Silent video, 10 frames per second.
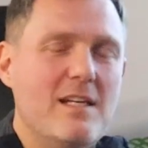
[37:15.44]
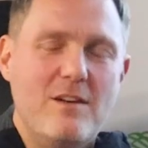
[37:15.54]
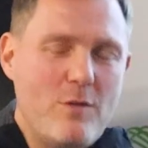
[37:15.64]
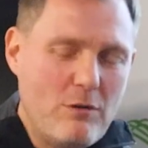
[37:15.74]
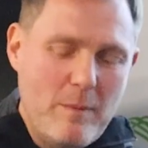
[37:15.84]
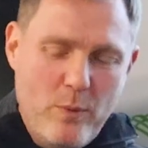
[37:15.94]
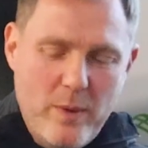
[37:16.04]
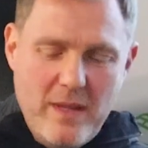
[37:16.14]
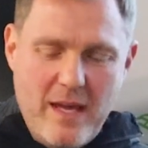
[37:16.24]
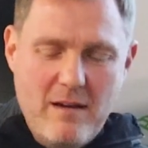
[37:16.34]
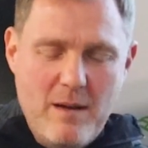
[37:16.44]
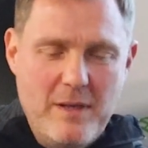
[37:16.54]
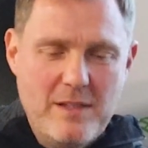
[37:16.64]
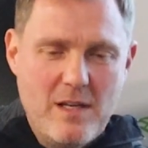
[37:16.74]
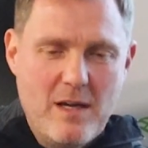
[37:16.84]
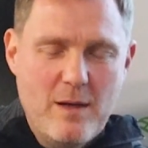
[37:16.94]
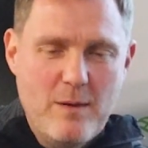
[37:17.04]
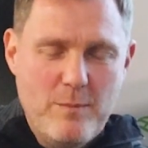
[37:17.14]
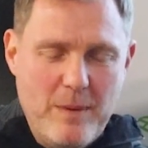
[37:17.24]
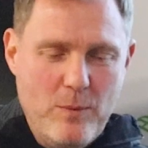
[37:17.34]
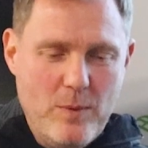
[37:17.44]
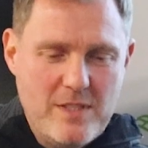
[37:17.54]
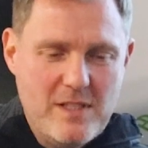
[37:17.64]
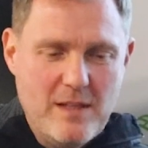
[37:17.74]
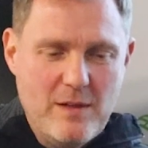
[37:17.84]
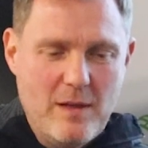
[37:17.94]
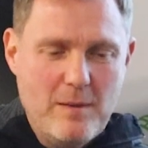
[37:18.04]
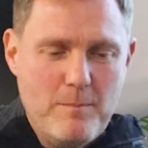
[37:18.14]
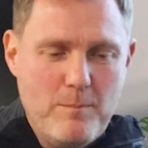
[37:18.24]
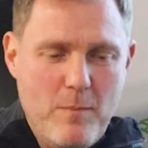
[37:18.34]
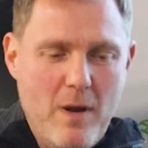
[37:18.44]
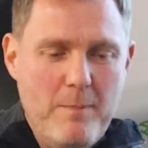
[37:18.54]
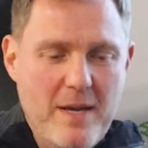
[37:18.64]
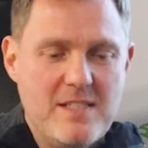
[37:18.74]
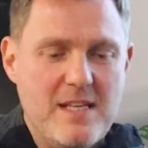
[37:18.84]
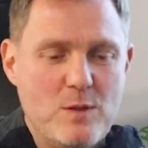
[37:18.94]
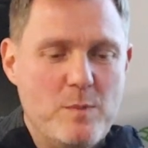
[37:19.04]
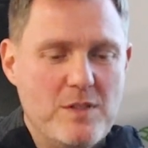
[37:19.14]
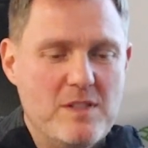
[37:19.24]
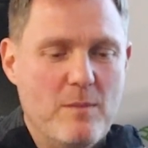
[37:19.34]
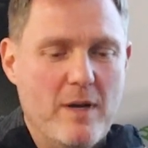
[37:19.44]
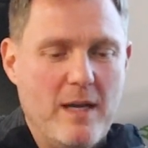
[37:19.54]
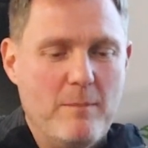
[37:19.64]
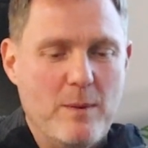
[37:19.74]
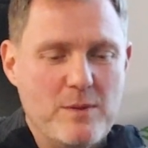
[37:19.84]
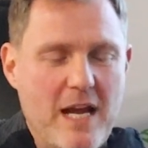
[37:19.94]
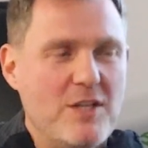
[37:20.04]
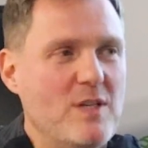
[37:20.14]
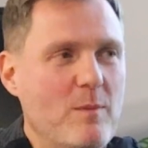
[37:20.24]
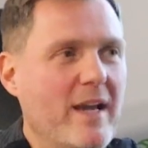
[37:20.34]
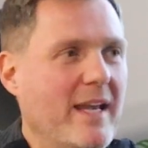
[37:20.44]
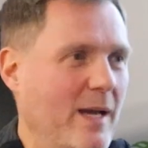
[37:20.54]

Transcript: So another great point there. I mean, people listening, like, my best salesperson in my company was actually my